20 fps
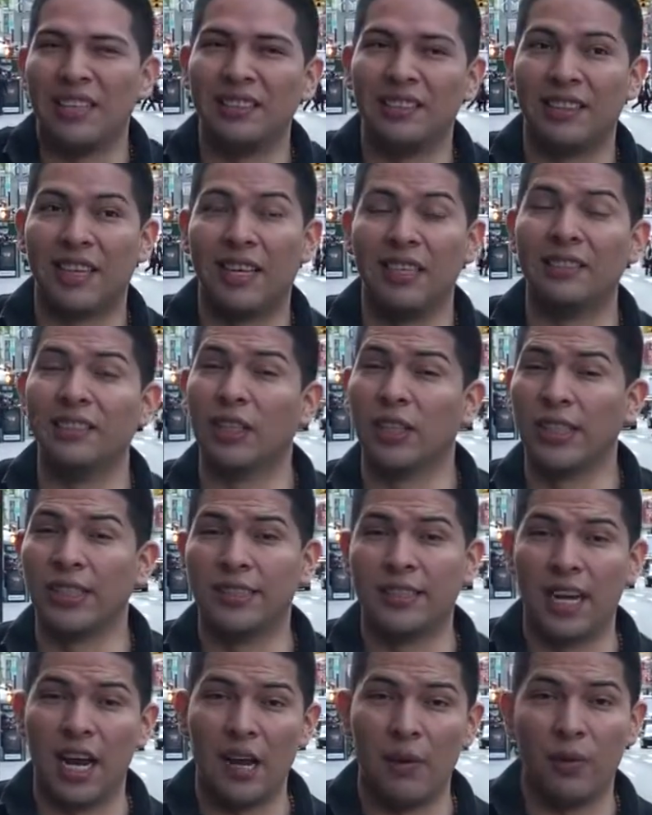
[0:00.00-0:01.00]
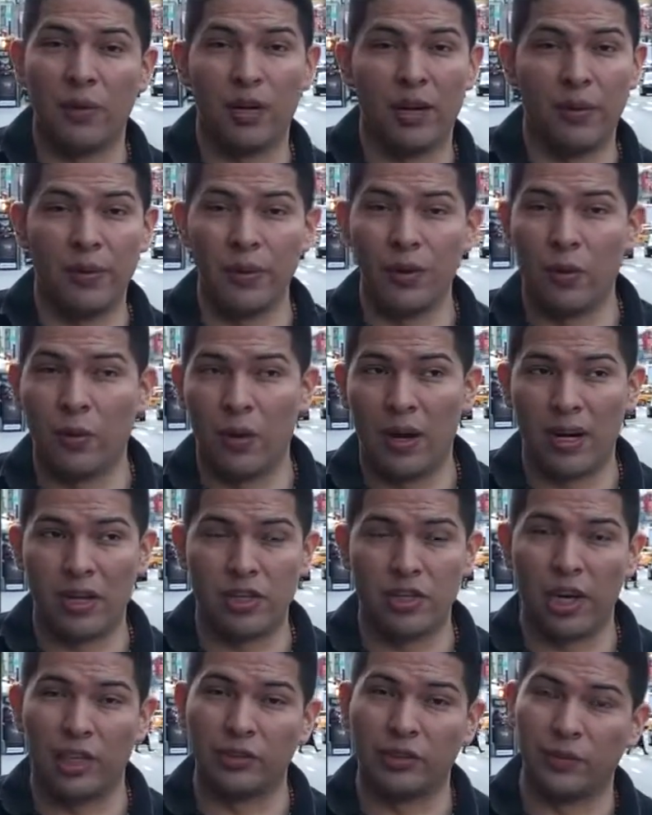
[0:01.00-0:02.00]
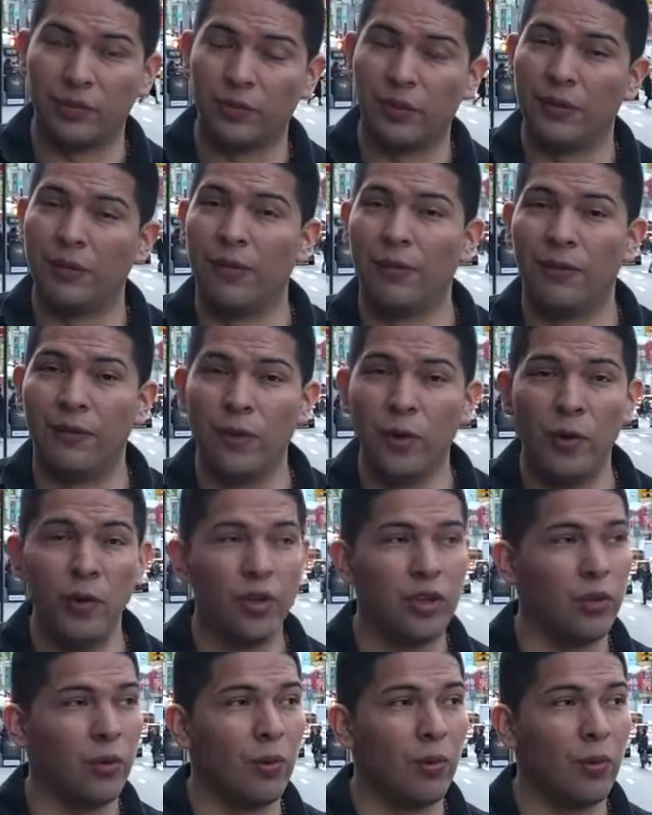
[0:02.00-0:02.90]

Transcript: is that it's a good time whenever you want to try some different food,